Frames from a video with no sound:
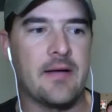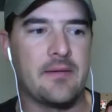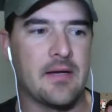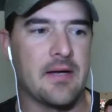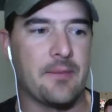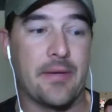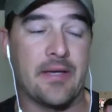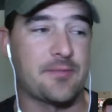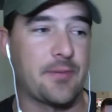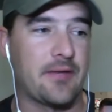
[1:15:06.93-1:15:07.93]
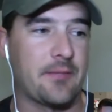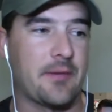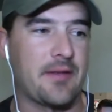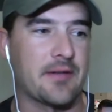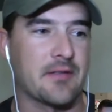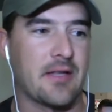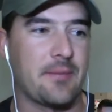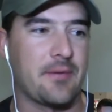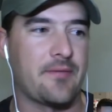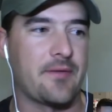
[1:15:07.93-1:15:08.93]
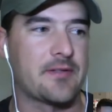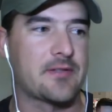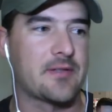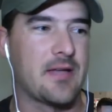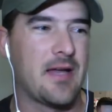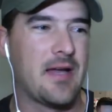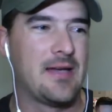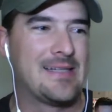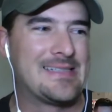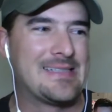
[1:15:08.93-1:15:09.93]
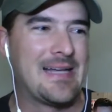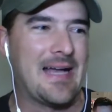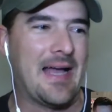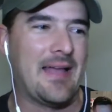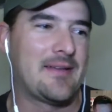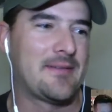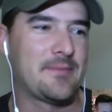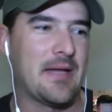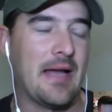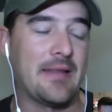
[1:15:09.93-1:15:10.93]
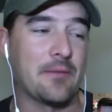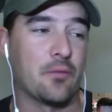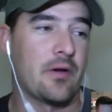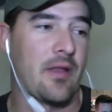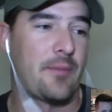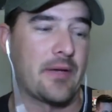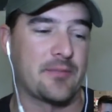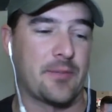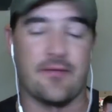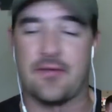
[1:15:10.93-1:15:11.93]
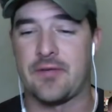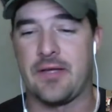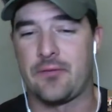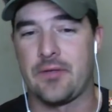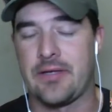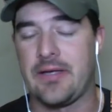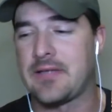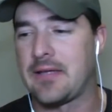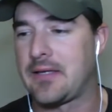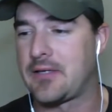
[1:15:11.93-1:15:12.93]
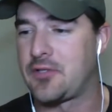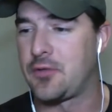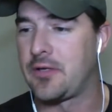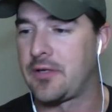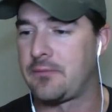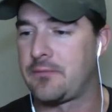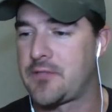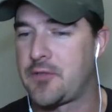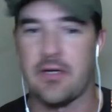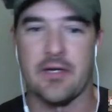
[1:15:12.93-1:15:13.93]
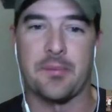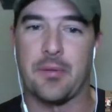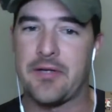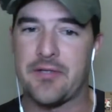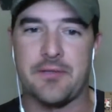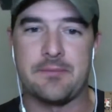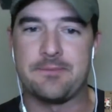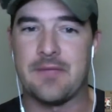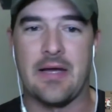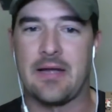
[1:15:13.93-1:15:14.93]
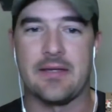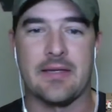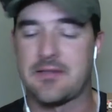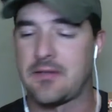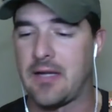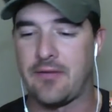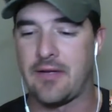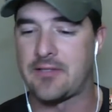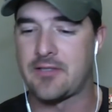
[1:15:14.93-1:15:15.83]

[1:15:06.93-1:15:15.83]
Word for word: uh, biggest benefit. I, mean, I, think there's a lot of benefits. I, I think one of the biggest benefits it really is. I think shooting shooting under pressure. I think that's a lot of it. It's